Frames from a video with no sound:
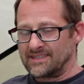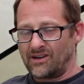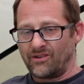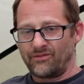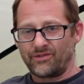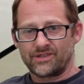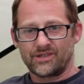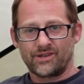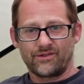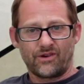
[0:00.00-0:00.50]

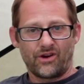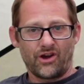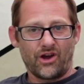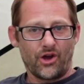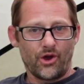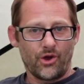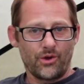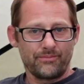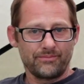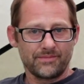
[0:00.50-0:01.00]
obviously I've got a
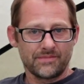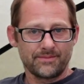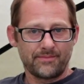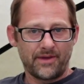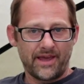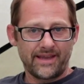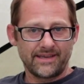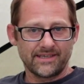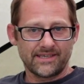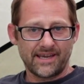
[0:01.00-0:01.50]
home to
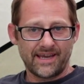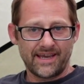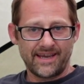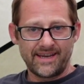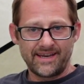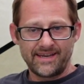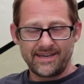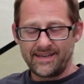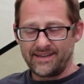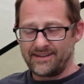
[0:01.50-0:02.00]

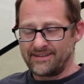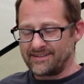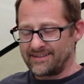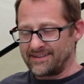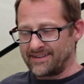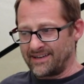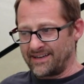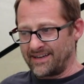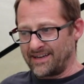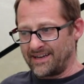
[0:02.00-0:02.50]
maintain,
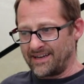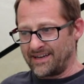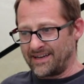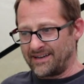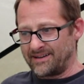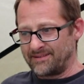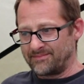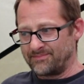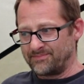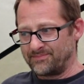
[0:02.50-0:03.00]

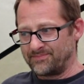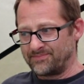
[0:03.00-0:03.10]
I've